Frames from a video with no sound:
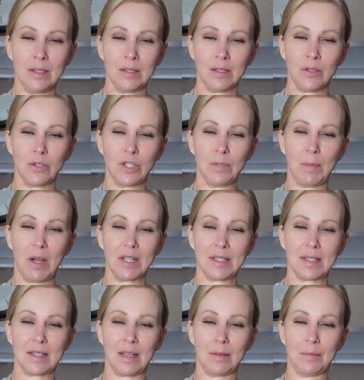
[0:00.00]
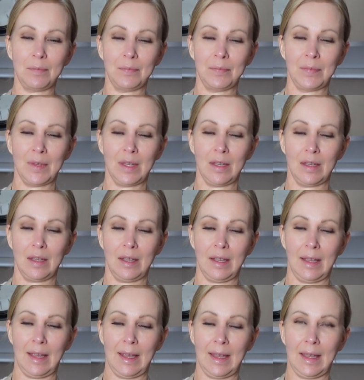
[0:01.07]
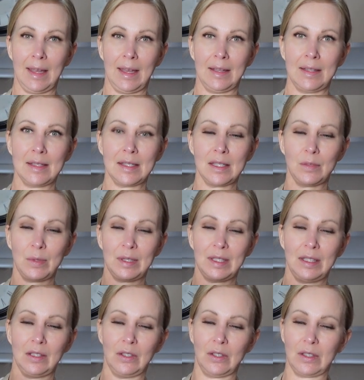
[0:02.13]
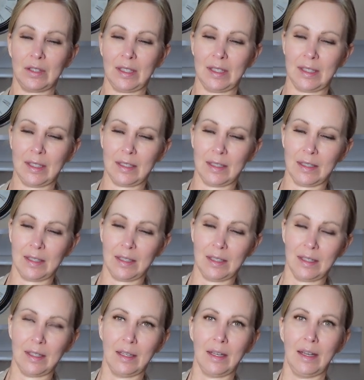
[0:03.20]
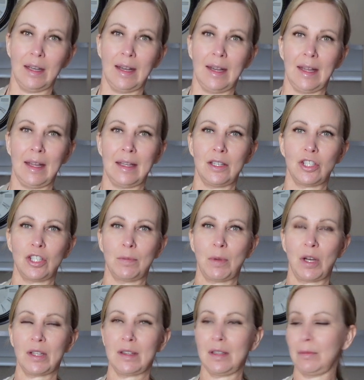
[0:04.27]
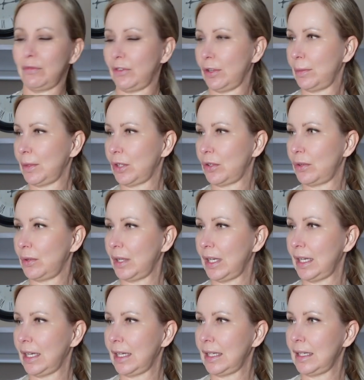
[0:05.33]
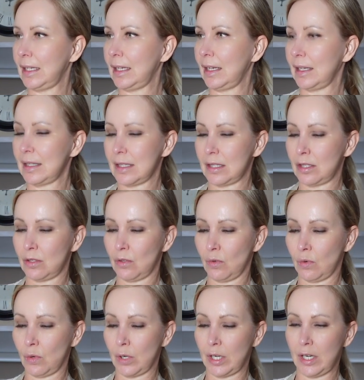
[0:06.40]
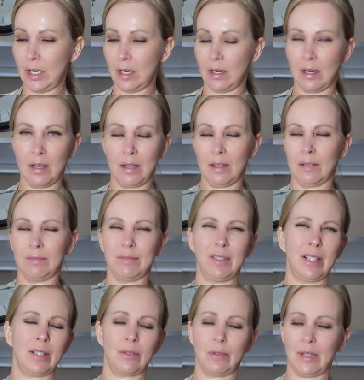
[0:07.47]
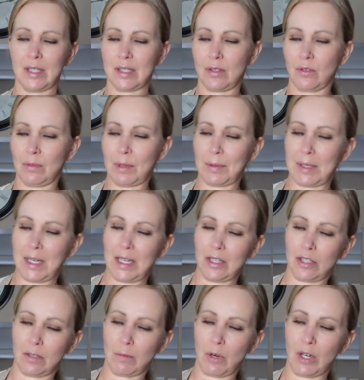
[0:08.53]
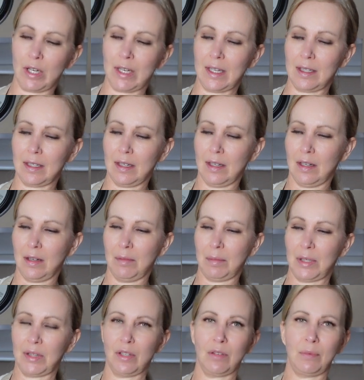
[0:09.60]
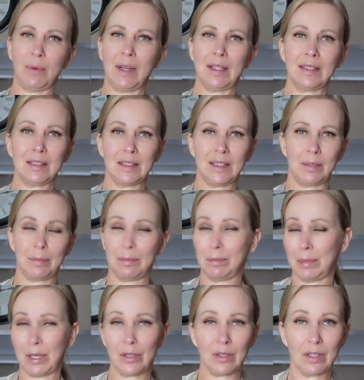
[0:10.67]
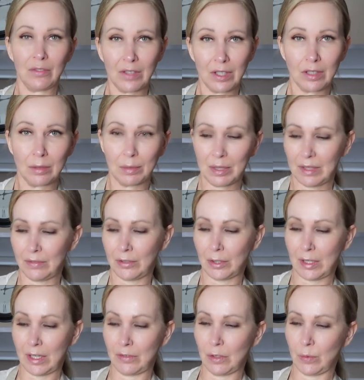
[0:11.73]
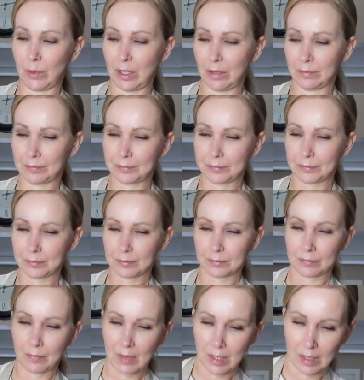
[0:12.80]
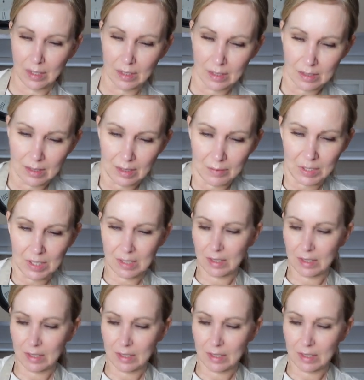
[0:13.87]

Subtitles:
So she bought some, and this is what they look like. And she bought them from a Korean store, not a Korean store, maybe an Asian market, but they're readily apparently available everywhere. I'm just